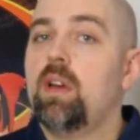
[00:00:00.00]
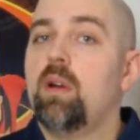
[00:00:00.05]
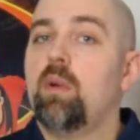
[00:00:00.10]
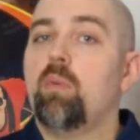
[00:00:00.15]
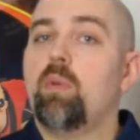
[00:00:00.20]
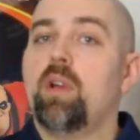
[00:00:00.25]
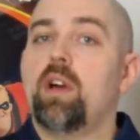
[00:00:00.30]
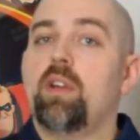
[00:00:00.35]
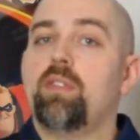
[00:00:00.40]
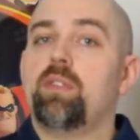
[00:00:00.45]

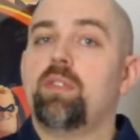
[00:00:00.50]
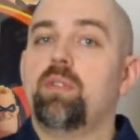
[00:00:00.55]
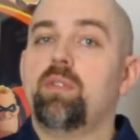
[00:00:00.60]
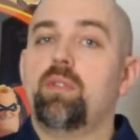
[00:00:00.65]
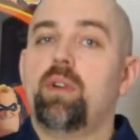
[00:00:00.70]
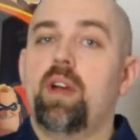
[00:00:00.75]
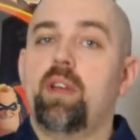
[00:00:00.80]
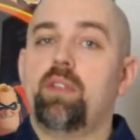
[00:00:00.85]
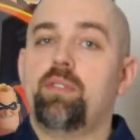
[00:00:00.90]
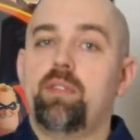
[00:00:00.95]
I
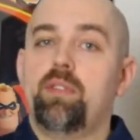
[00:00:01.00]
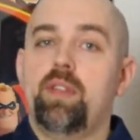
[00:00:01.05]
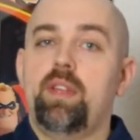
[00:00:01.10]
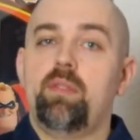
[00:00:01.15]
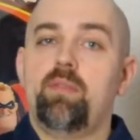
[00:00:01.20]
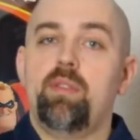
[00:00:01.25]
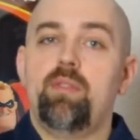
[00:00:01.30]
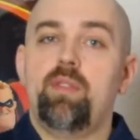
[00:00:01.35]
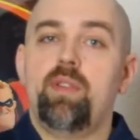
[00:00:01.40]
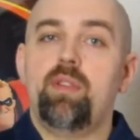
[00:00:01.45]
also
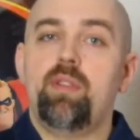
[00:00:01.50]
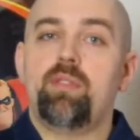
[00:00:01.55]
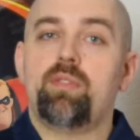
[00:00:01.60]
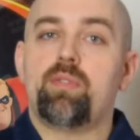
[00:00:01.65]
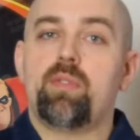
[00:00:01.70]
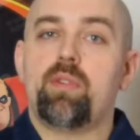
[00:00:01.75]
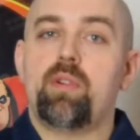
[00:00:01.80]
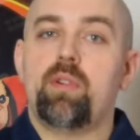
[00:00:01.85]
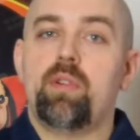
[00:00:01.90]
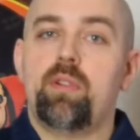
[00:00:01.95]
did reviews
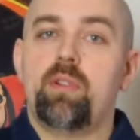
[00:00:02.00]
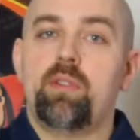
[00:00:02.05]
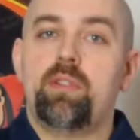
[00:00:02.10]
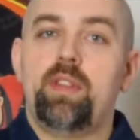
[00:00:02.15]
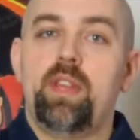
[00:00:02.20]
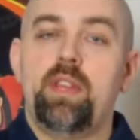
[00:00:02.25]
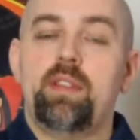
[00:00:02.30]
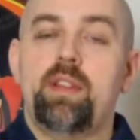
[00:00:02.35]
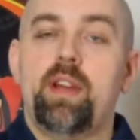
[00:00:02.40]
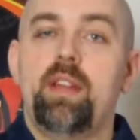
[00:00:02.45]
for
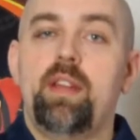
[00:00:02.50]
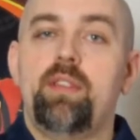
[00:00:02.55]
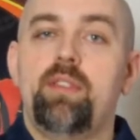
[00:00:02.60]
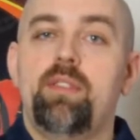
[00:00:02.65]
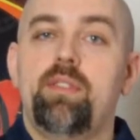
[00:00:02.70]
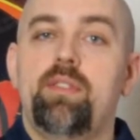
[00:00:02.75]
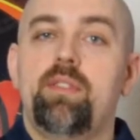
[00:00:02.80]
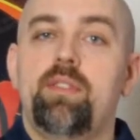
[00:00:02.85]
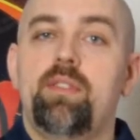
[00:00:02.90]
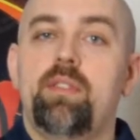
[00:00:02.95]
Teen
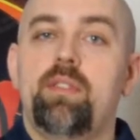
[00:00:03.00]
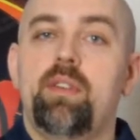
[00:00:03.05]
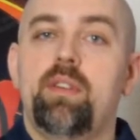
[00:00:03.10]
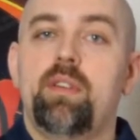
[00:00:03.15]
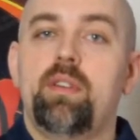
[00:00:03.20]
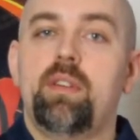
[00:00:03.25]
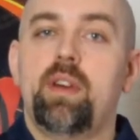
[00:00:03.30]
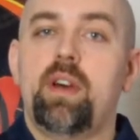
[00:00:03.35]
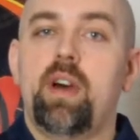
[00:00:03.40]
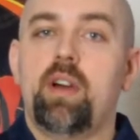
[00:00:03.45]
Titans
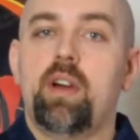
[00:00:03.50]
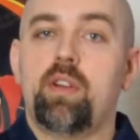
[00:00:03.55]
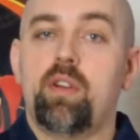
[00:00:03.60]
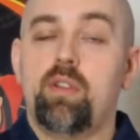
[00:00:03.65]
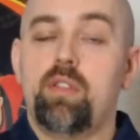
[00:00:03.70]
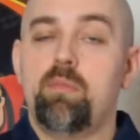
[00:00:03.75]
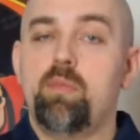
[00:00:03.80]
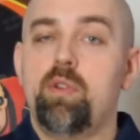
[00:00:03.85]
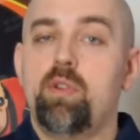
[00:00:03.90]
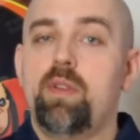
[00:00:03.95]
Go to
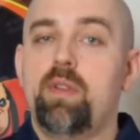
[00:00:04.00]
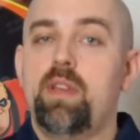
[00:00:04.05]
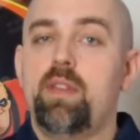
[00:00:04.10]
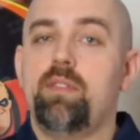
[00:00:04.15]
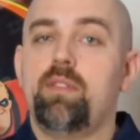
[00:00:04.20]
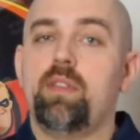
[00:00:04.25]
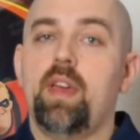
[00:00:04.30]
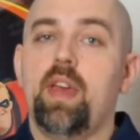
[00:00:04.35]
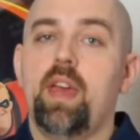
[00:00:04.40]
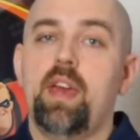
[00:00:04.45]
the
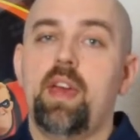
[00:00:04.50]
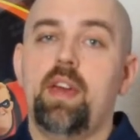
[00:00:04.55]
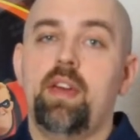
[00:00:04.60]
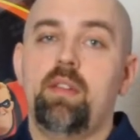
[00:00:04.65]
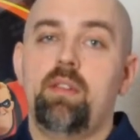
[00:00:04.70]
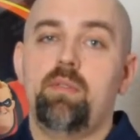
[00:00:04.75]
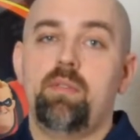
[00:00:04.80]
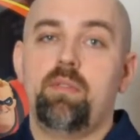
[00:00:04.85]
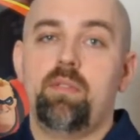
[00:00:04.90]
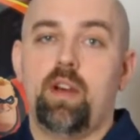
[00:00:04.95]
Movies
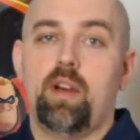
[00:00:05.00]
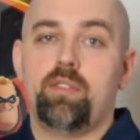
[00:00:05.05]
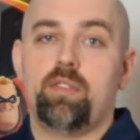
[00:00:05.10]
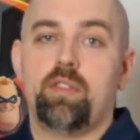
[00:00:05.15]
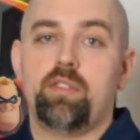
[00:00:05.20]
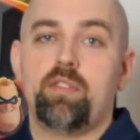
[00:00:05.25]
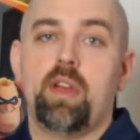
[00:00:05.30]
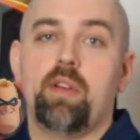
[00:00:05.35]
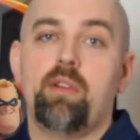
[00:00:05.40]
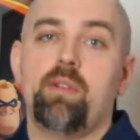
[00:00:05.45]
and also a
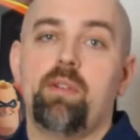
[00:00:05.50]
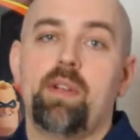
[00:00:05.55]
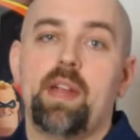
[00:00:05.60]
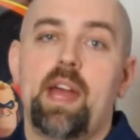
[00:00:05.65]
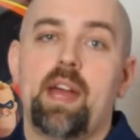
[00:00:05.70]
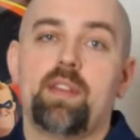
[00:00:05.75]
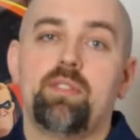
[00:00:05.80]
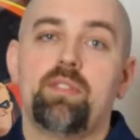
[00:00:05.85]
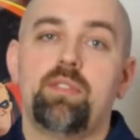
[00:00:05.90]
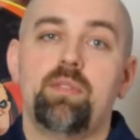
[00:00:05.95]
trailer
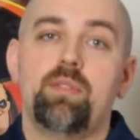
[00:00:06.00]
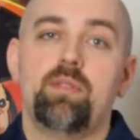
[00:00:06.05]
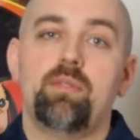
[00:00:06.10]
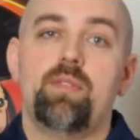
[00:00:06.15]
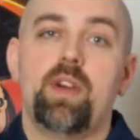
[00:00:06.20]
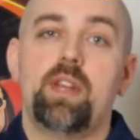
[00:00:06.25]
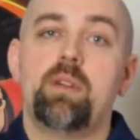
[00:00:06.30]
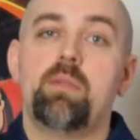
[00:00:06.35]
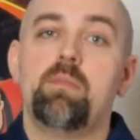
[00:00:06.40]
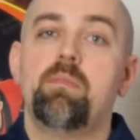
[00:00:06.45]
reacts to
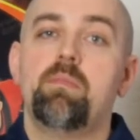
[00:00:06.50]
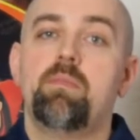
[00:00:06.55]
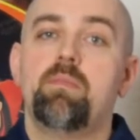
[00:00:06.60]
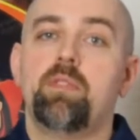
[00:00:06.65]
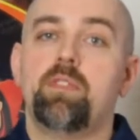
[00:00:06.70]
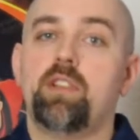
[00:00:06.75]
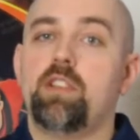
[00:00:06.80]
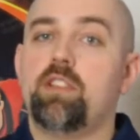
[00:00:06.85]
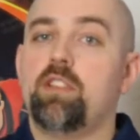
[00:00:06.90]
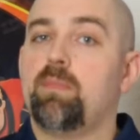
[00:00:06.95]
Venom,
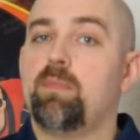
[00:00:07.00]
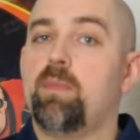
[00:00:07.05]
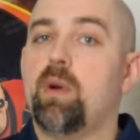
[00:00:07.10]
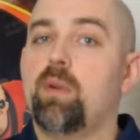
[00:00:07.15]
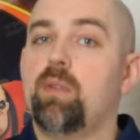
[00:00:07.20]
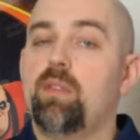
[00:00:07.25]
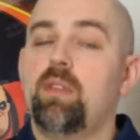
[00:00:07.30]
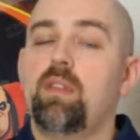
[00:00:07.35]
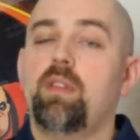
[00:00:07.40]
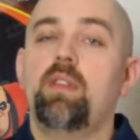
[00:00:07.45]
which I just
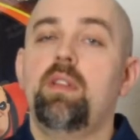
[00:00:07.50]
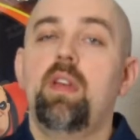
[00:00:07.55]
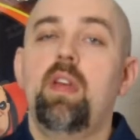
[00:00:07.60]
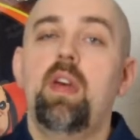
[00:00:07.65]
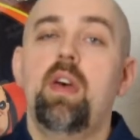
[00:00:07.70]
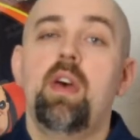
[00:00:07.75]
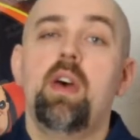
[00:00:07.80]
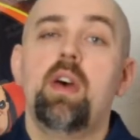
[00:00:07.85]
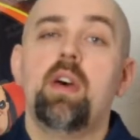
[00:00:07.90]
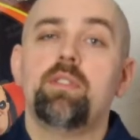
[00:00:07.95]
posted.
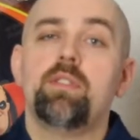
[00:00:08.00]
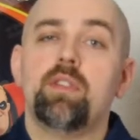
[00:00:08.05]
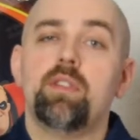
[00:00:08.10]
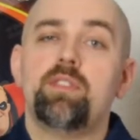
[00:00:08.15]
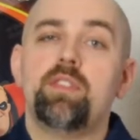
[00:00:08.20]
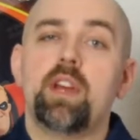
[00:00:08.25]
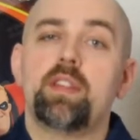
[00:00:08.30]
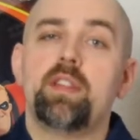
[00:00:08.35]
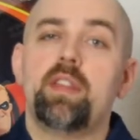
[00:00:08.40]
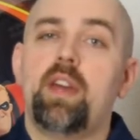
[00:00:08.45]
So
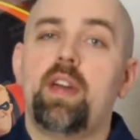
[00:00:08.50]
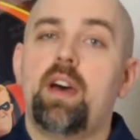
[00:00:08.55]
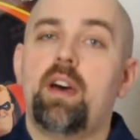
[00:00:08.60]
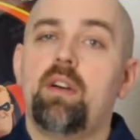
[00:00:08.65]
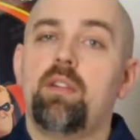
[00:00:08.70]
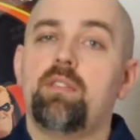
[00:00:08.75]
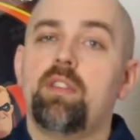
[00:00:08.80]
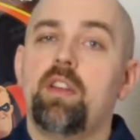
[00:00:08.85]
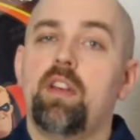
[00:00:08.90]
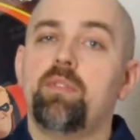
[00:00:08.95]
check that
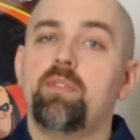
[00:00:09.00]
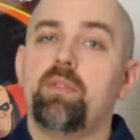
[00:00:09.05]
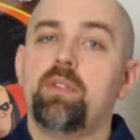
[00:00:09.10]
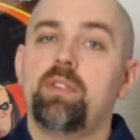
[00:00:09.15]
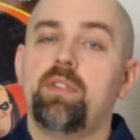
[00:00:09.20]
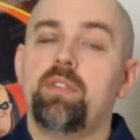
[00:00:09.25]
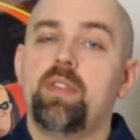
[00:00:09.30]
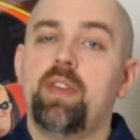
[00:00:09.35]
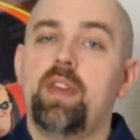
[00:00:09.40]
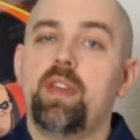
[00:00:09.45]
out. Tell us what
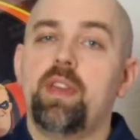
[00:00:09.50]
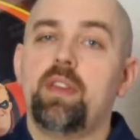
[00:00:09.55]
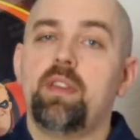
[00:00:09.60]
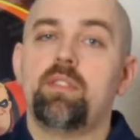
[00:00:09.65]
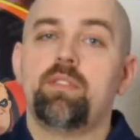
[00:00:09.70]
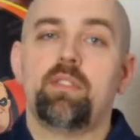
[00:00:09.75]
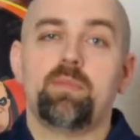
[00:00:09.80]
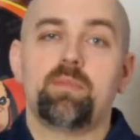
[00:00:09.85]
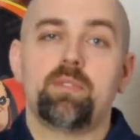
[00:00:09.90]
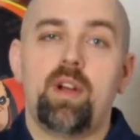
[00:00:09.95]
you think.
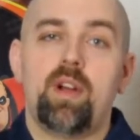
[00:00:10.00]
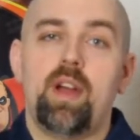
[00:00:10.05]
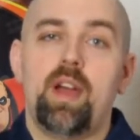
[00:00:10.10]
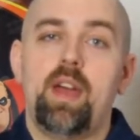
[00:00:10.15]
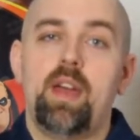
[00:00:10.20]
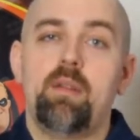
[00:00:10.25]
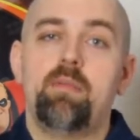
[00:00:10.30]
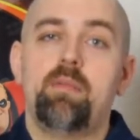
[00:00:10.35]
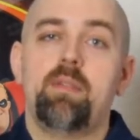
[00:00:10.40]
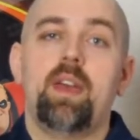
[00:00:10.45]

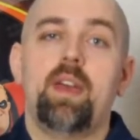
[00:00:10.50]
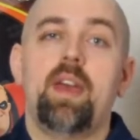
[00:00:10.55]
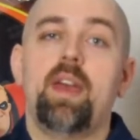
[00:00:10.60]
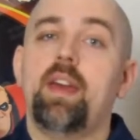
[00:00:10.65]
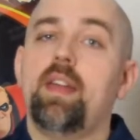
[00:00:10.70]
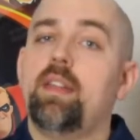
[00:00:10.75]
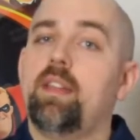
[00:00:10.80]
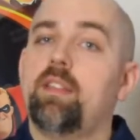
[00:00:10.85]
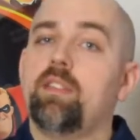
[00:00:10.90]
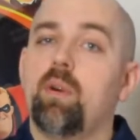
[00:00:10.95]
Subscribe.
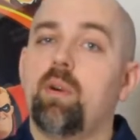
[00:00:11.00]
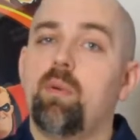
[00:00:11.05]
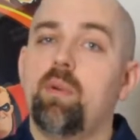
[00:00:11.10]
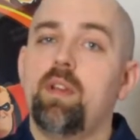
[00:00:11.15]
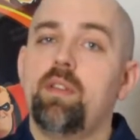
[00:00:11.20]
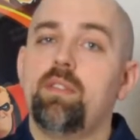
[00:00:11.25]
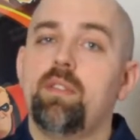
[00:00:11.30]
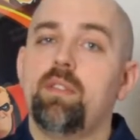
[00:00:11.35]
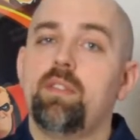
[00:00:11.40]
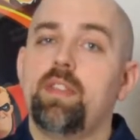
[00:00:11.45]
And as
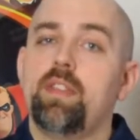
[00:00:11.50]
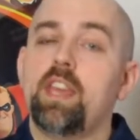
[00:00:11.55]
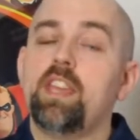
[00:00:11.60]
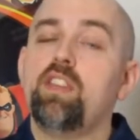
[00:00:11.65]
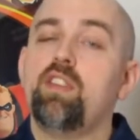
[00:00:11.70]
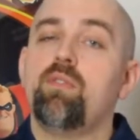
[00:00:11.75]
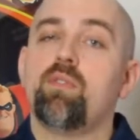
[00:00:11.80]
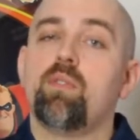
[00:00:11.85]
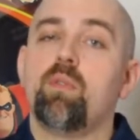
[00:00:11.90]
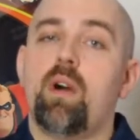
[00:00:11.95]
always, thank
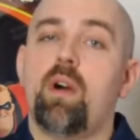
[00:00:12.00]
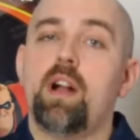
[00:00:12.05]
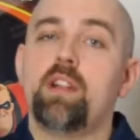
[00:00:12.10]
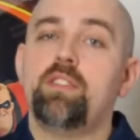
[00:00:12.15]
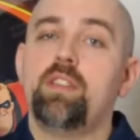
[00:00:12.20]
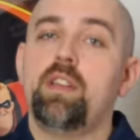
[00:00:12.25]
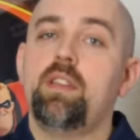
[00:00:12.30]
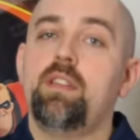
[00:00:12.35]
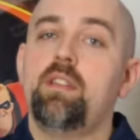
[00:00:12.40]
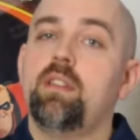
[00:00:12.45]
you for
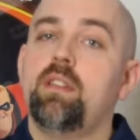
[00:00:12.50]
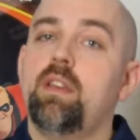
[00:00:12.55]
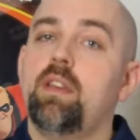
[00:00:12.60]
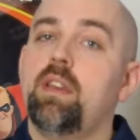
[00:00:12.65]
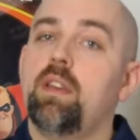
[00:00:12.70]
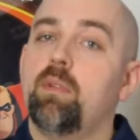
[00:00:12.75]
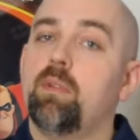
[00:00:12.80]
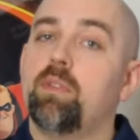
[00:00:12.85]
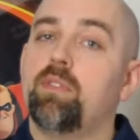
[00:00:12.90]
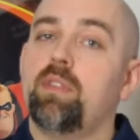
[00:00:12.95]
watching.
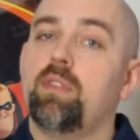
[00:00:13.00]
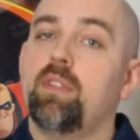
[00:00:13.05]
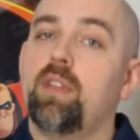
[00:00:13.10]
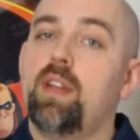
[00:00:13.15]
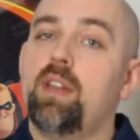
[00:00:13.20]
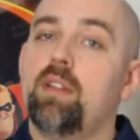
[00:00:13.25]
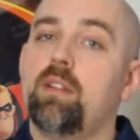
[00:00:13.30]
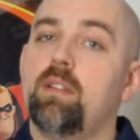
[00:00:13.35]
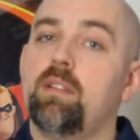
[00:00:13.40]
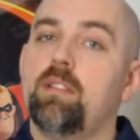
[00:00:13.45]
We'll see you
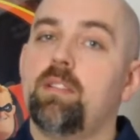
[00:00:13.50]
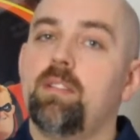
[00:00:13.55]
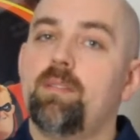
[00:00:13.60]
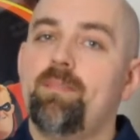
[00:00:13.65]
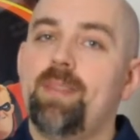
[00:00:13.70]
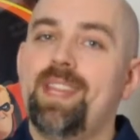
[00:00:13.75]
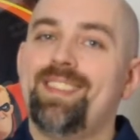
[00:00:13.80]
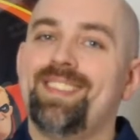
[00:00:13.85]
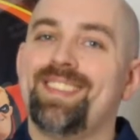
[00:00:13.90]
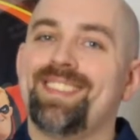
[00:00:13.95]
later.
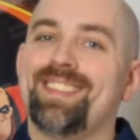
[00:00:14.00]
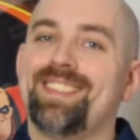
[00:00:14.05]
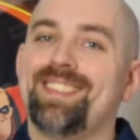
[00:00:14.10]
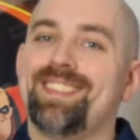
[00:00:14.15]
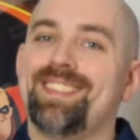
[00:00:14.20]
Peace.